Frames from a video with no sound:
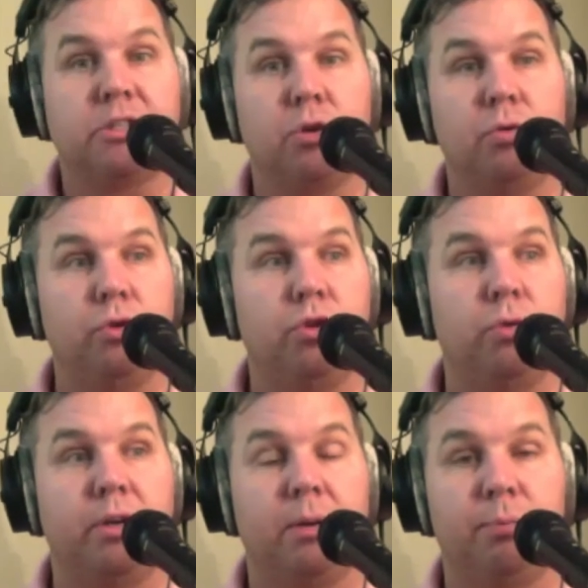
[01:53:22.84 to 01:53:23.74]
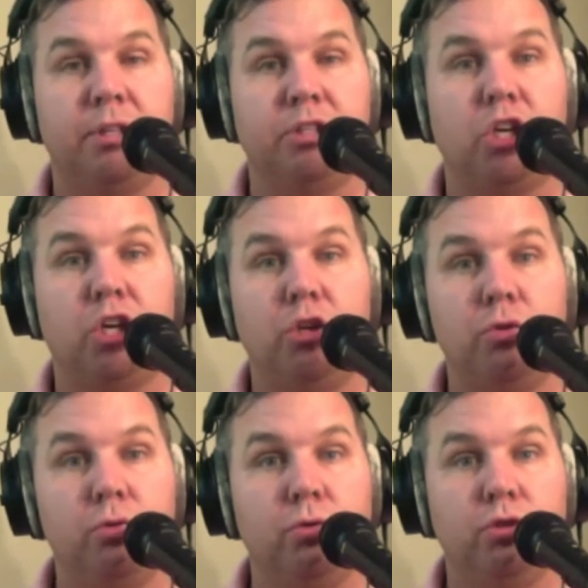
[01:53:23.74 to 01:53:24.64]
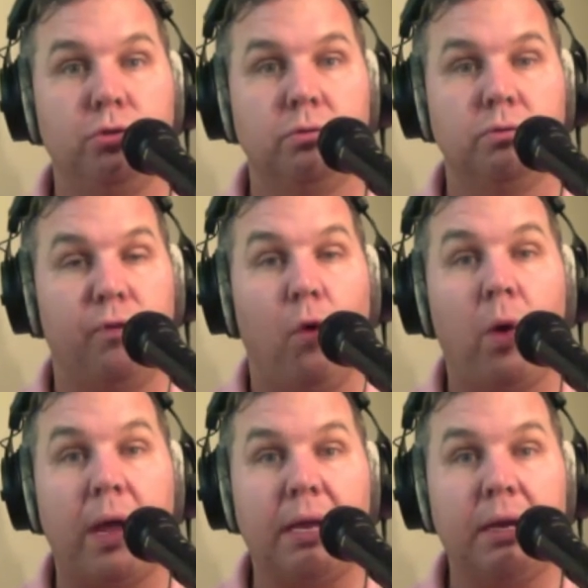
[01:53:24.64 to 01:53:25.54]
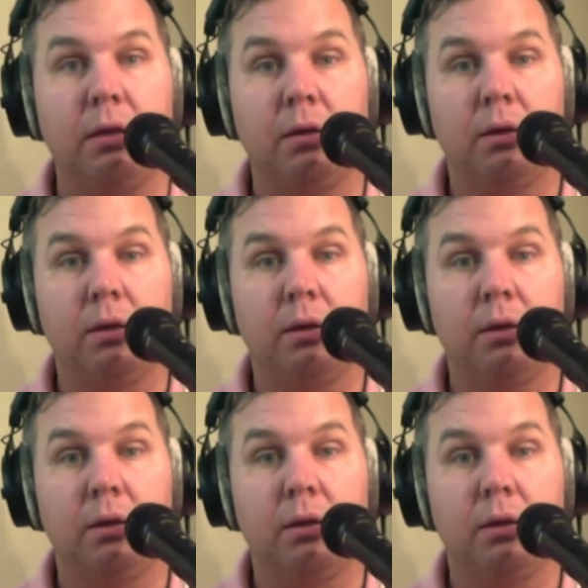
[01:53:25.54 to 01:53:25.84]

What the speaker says: so you end up with this huge void